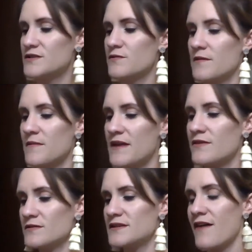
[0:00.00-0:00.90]
You want to make
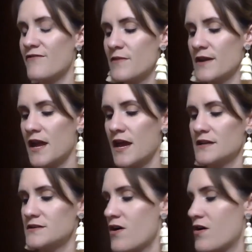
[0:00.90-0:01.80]
those, have them on
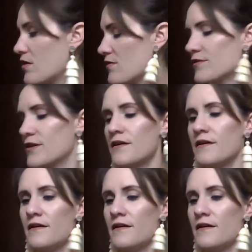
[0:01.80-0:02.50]
hand, all over,